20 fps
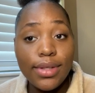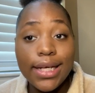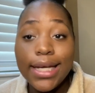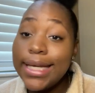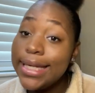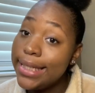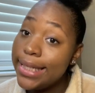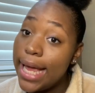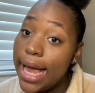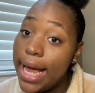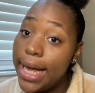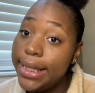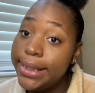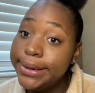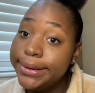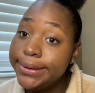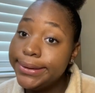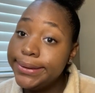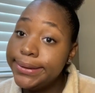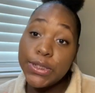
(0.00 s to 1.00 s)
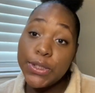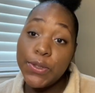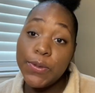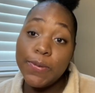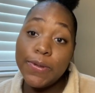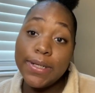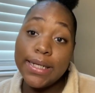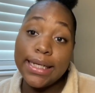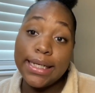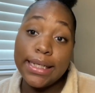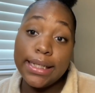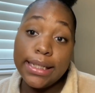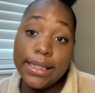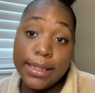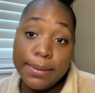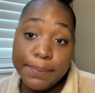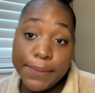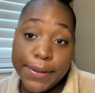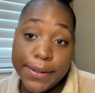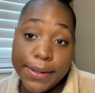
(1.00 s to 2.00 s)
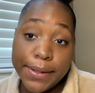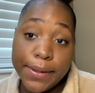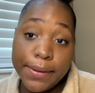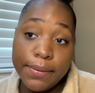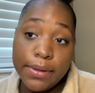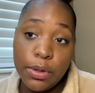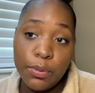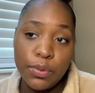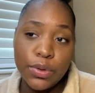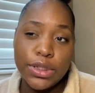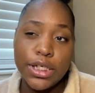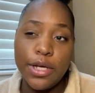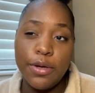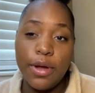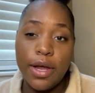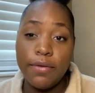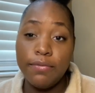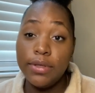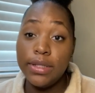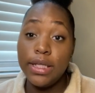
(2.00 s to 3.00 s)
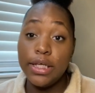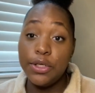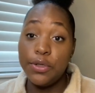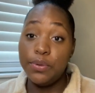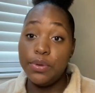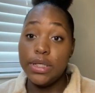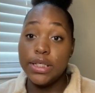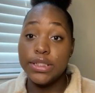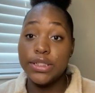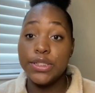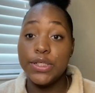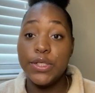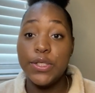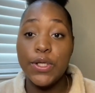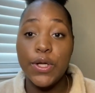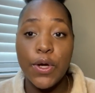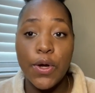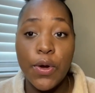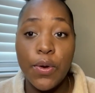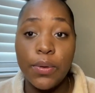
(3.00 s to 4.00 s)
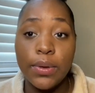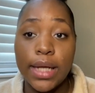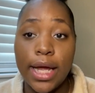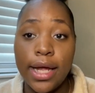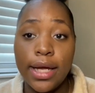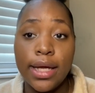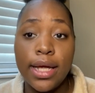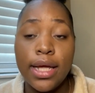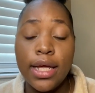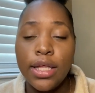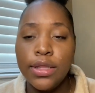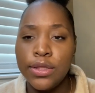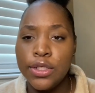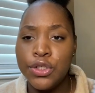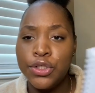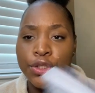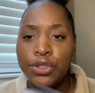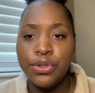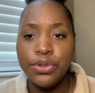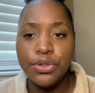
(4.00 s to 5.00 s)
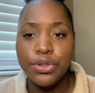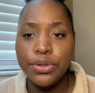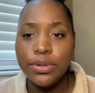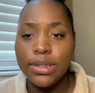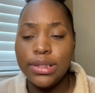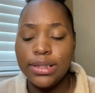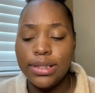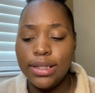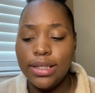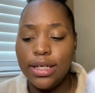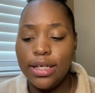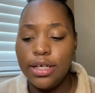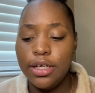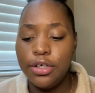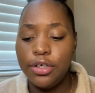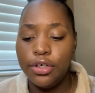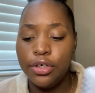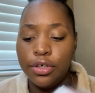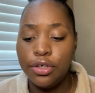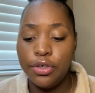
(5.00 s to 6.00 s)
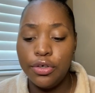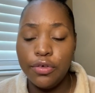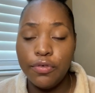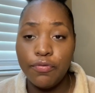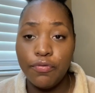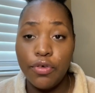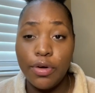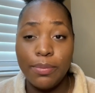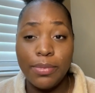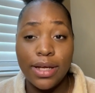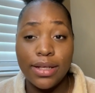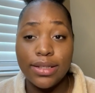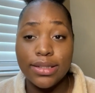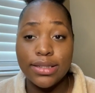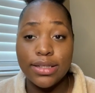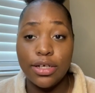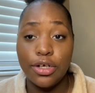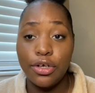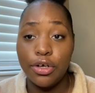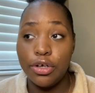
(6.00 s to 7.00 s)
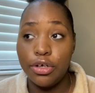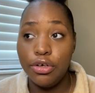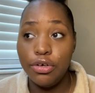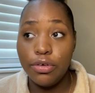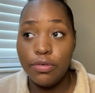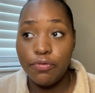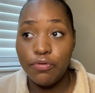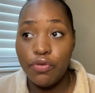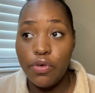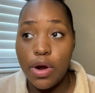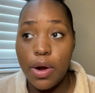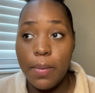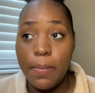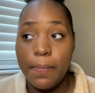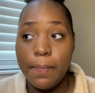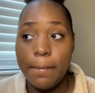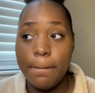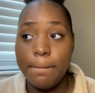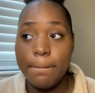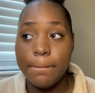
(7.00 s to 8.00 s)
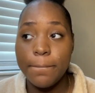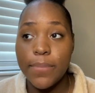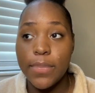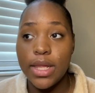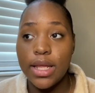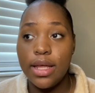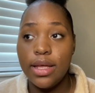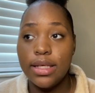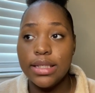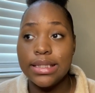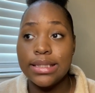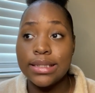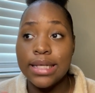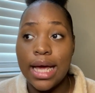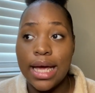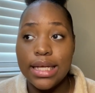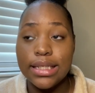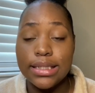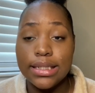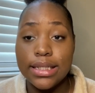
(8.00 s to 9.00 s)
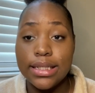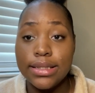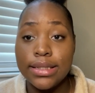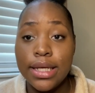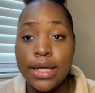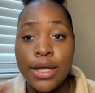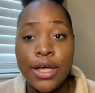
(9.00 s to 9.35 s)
yeah, so you will get an email, and it will tell you everything you need to know, like the shoes you need to get, your uniform, you have to send in your uniform sizes,